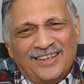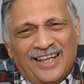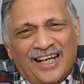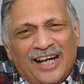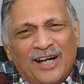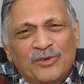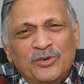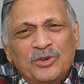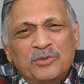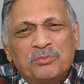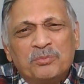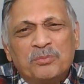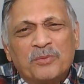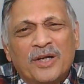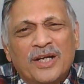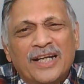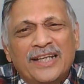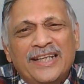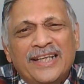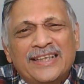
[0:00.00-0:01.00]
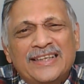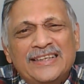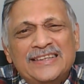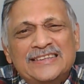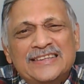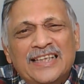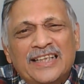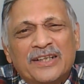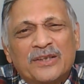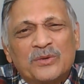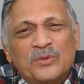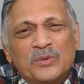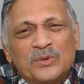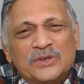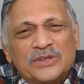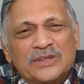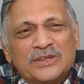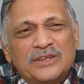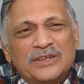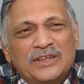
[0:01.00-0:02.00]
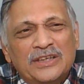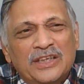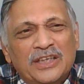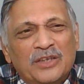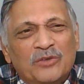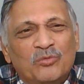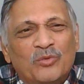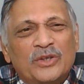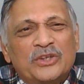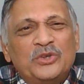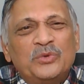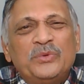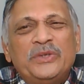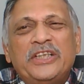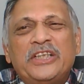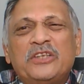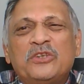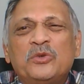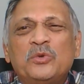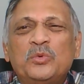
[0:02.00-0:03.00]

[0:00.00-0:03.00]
How do you connect these electrodes? What you need to